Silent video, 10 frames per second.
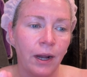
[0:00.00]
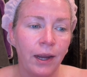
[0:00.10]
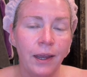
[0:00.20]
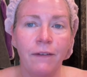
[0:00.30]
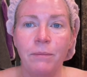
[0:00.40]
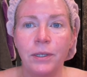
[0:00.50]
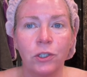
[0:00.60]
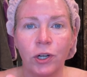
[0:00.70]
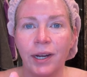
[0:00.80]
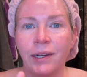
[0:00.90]
I have been
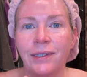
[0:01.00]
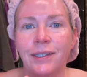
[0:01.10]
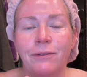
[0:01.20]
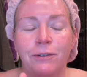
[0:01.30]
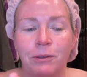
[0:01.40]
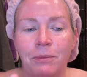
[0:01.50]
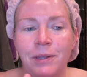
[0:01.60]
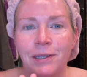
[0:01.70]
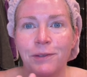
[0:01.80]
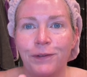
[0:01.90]
trying to film
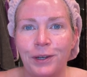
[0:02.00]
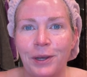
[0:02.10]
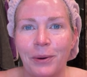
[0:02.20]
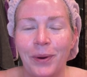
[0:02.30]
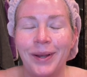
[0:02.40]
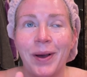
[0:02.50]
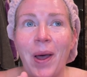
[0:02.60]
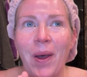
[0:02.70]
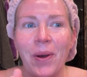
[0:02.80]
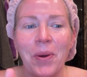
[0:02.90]
this video
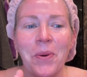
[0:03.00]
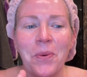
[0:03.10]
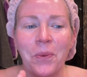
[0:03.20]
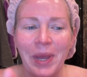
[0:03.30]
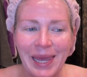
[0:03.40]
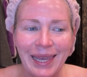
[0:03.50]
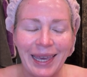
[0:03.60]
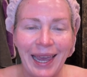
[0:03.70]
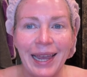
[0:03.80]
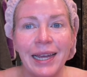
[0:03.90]
all week
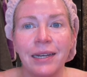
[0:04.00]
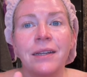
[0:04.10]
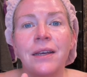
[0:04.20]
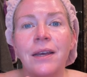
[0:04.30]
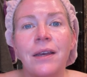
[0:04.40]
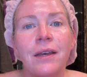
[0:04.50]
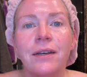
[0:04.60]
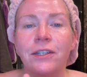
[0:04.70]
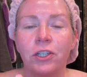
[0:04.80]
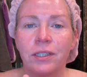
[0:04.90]
and
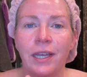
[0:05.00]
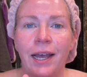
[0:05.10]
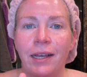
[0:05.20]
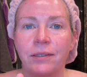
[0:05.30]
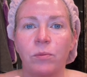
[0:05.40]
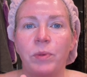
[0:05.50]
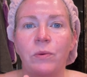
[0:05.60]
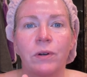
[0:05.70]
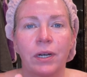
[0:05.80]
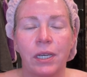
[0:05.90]
it just hasn't been
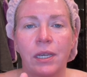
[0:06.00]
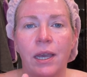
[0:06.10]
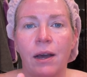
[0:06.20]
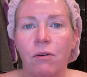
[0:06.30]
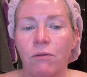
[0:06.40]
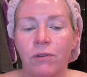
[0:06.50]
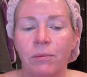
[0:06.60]
working out for